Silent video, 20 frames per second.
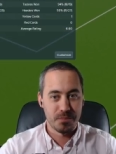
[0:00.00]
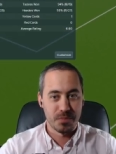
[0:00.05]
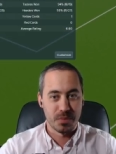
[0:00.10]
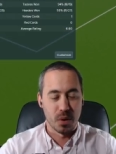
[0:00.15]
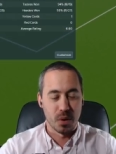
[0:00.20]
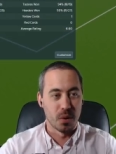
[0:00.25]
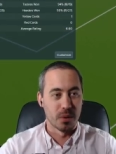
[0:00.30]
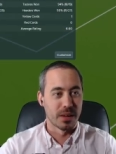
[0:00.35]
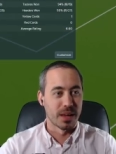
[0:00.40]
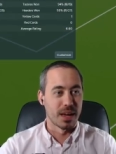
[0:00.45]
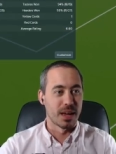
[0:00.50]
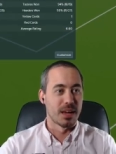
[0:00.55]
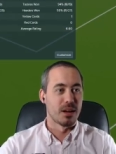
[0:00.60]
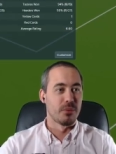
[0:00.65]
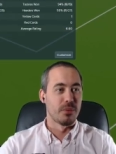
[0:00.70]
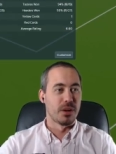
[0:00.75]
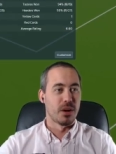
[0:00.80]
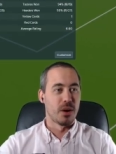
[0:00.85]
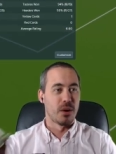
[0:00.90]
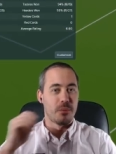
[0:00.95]
Okay, here
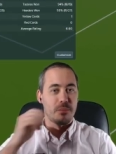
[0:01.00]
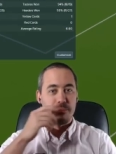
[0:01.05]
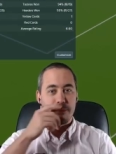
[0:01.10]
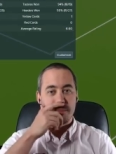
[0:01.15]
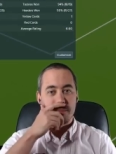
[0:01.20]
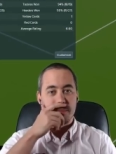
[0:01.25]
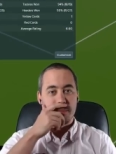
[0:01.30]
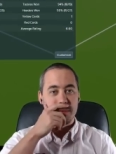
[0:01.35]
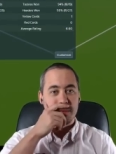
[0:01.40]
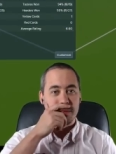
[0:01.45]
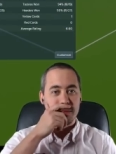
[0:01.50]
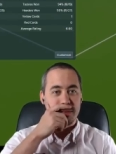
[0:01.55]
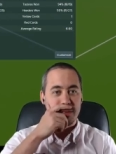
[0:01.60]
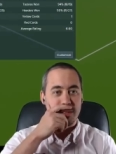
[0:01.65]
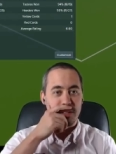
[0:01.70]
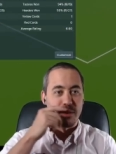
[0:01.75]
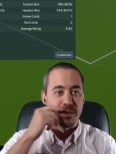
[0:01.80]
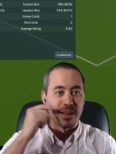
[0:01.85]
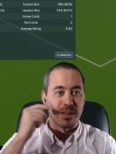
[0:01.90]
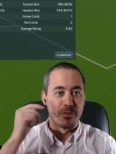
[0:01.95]
we go.
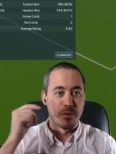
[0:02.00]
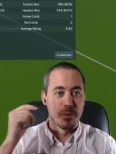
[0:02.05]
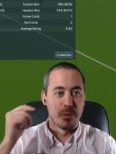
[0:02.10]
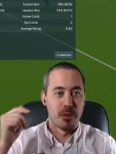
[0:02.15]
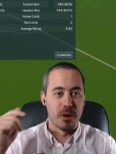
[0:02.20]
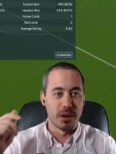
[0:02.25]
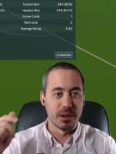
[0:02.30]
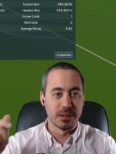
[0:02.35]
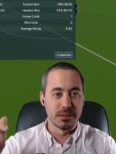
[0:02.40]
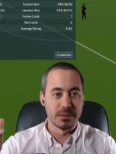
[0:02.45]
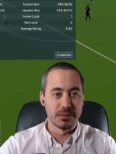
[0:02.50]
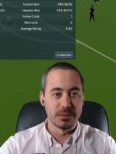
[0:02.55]
Don't give them what.